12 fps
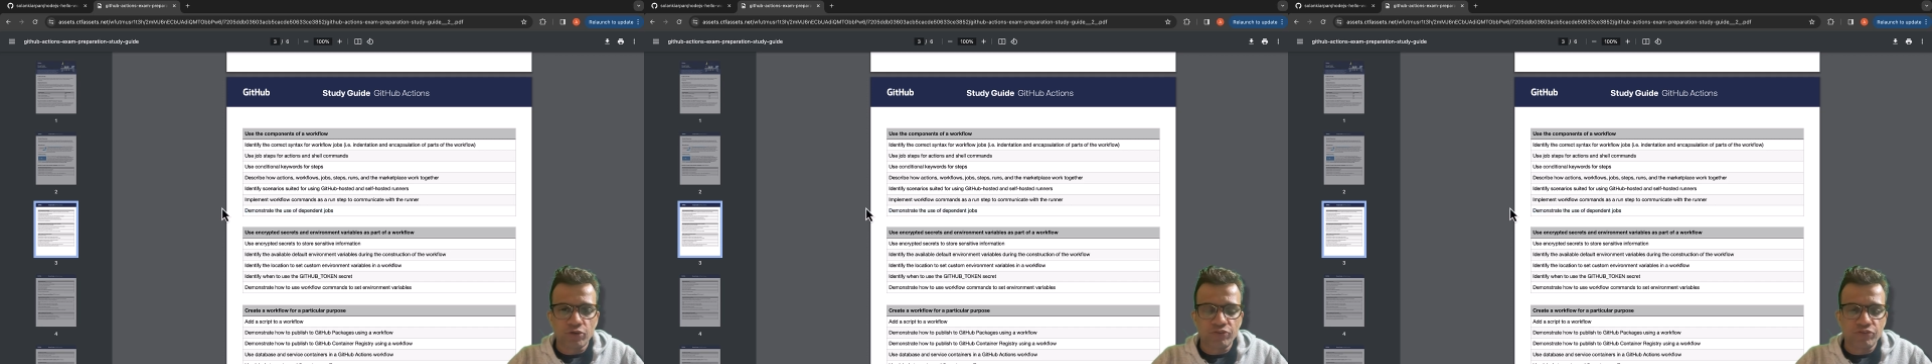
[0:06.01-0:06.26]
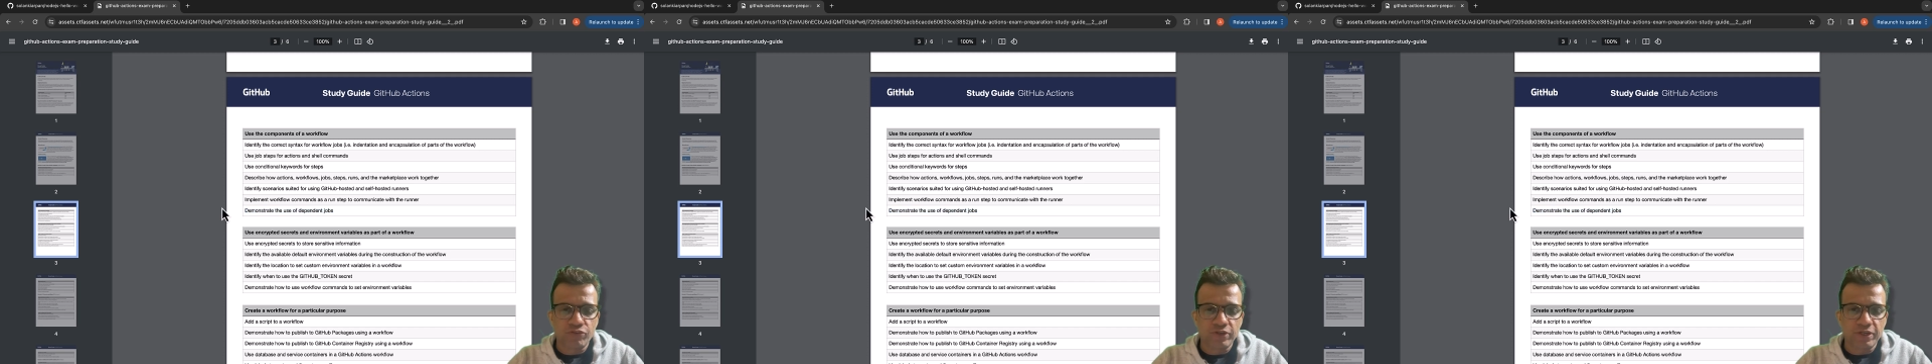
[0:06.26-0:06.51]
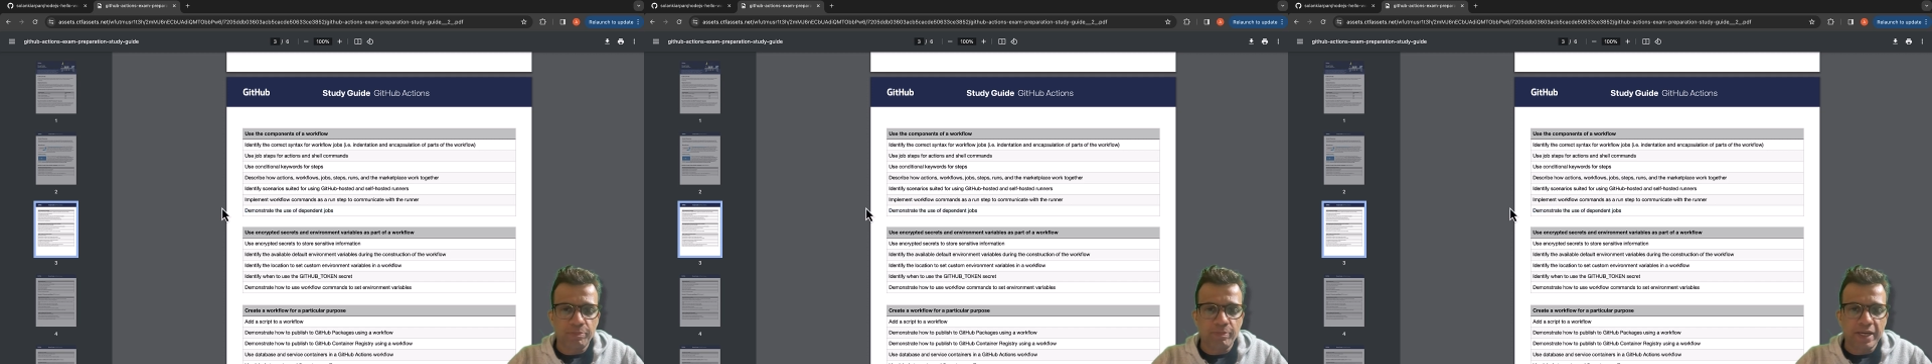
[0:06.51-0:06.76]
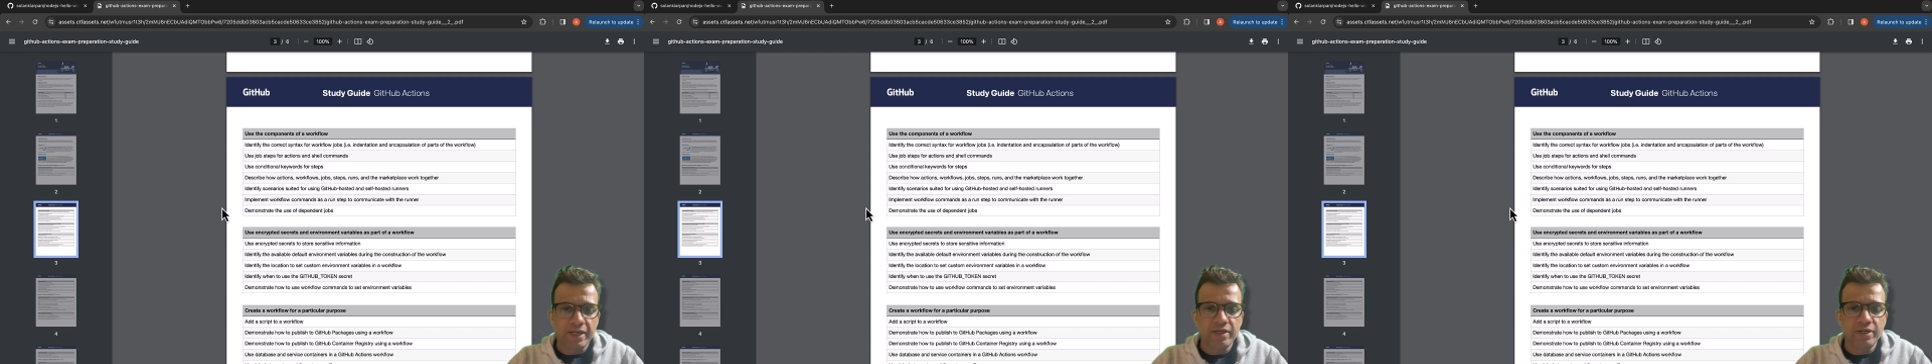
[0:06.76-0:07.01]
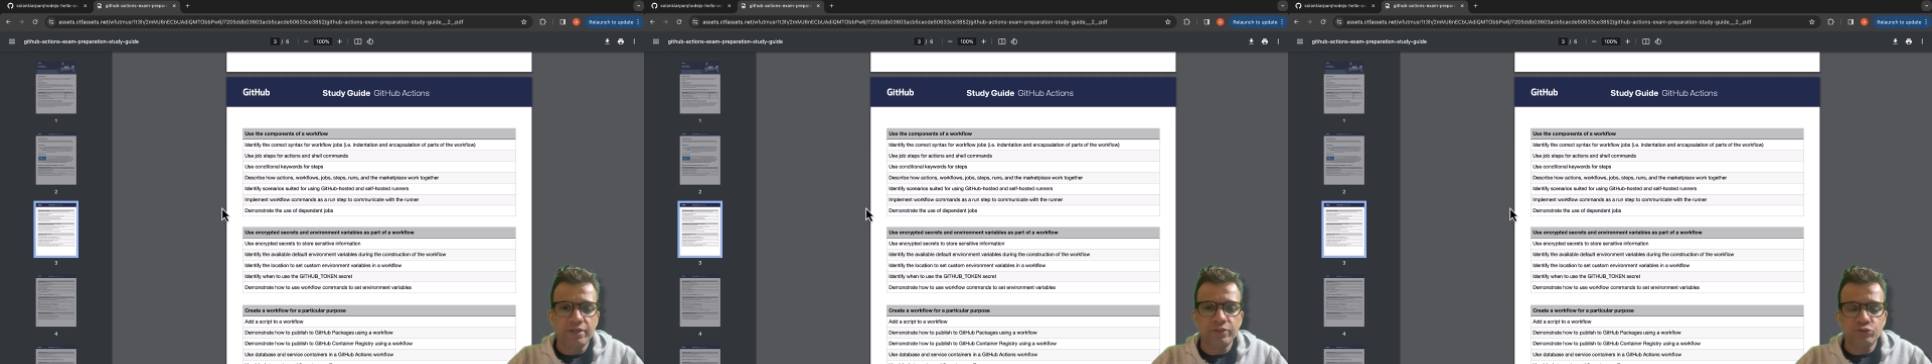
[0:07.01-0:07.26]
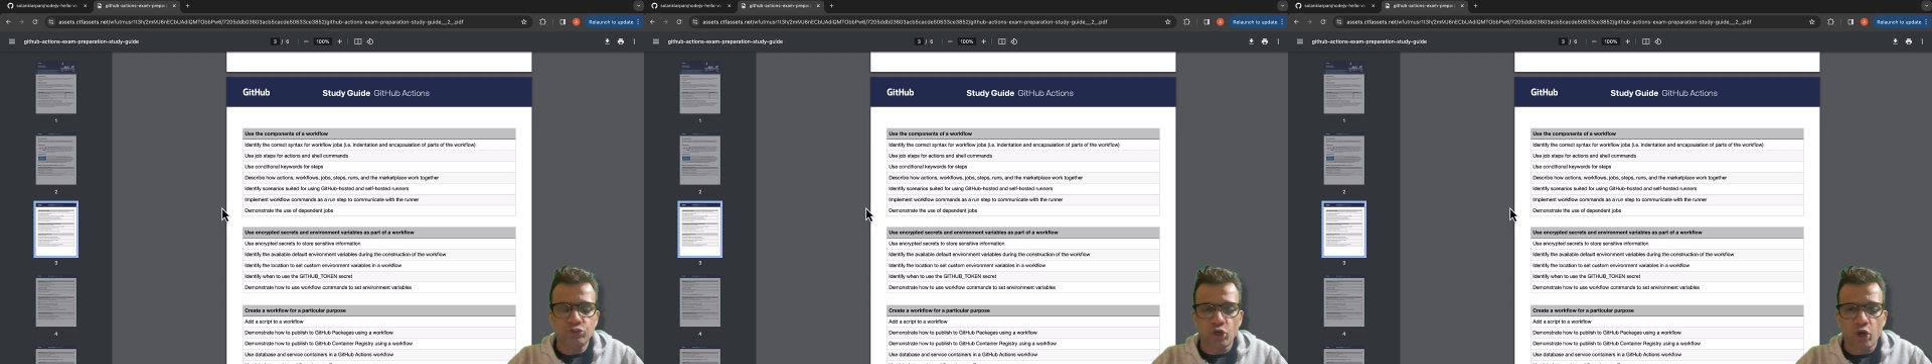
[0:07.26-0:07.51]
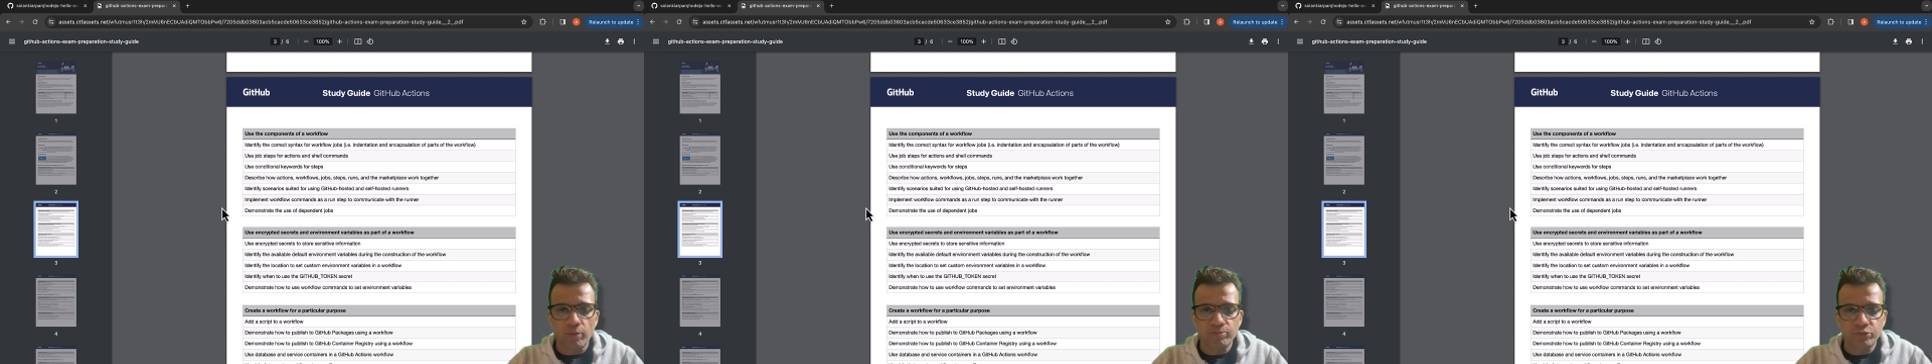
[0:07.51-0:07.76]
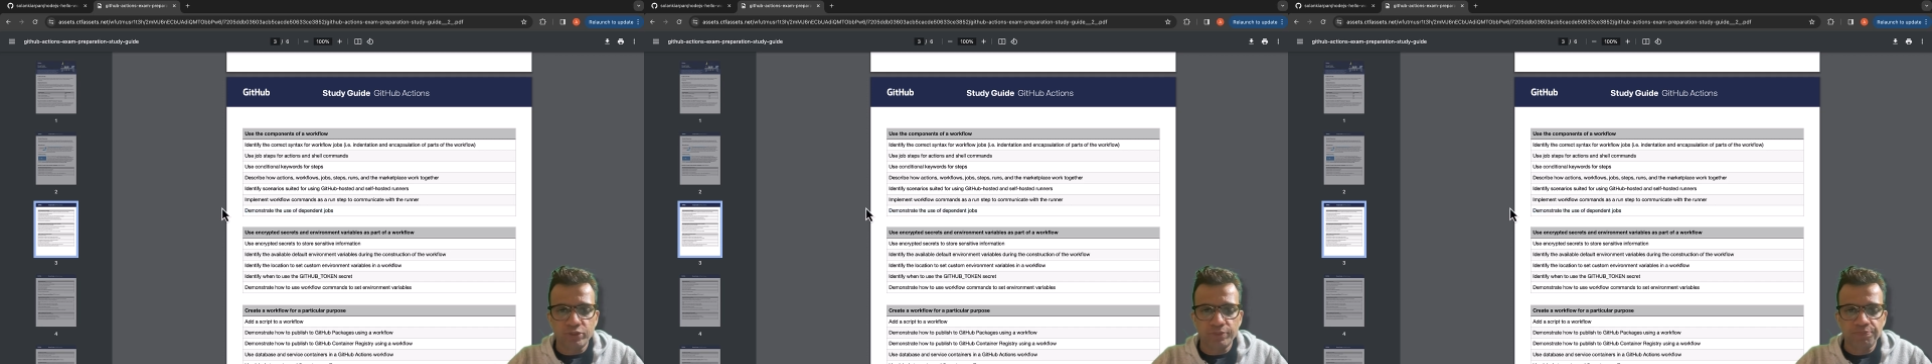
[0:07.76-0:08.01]
of dependent
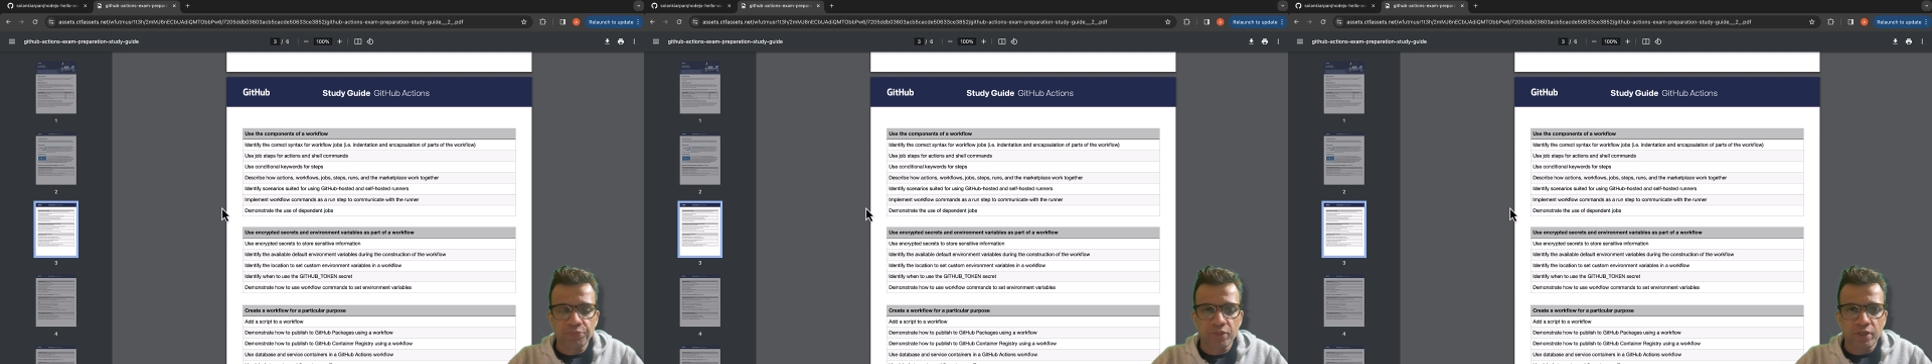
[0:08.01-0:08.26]
jobs.